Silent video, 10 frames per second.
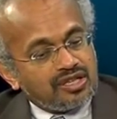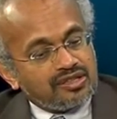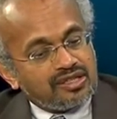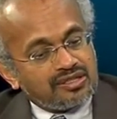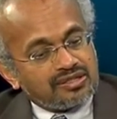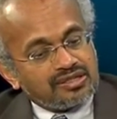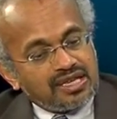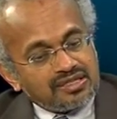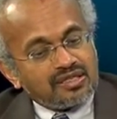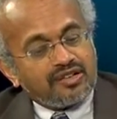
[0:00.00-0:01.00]
there's
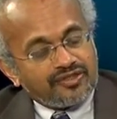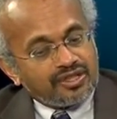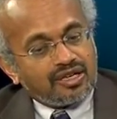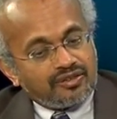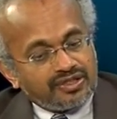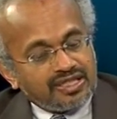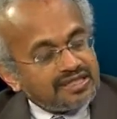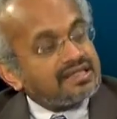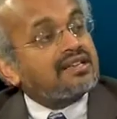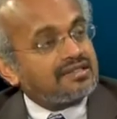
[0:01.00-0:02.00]
less of, a, of an
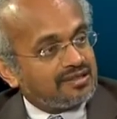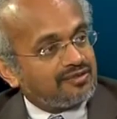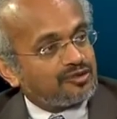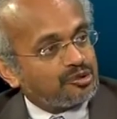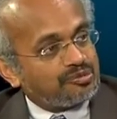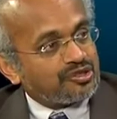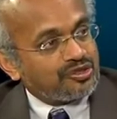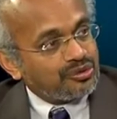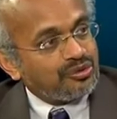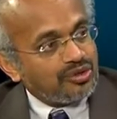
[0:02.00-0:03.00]
incentive to
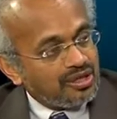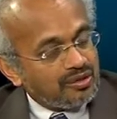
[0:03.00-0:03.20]
pursue